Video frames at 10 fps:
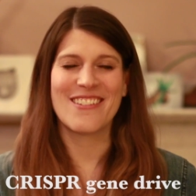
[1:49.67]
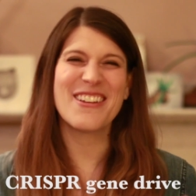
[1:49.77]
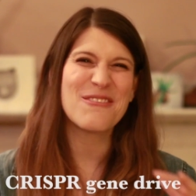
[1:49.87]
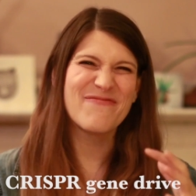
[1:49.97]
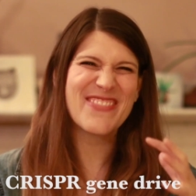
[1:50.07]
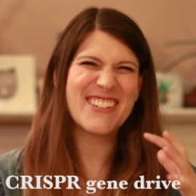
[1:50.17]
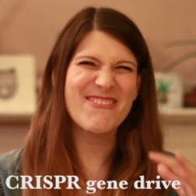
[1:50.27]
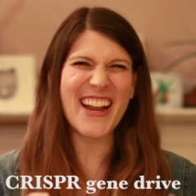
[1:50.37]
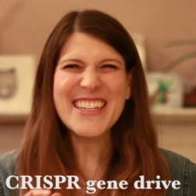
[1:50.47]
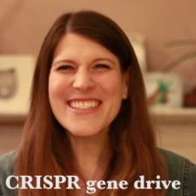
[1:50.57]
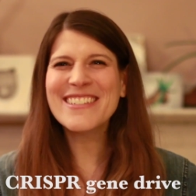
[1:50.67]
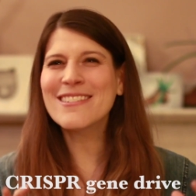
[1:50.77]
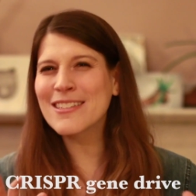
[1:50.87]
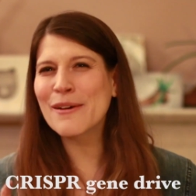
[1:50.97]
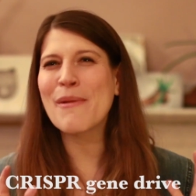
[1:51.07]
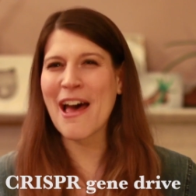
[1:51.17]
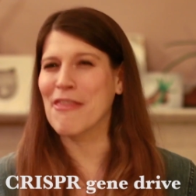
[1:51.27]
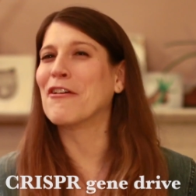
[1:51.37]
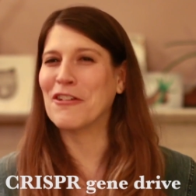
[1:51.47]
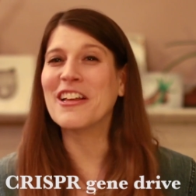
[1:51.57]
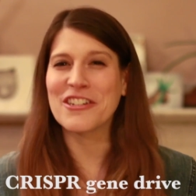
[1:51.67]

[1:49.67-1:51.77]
though it raises some ethical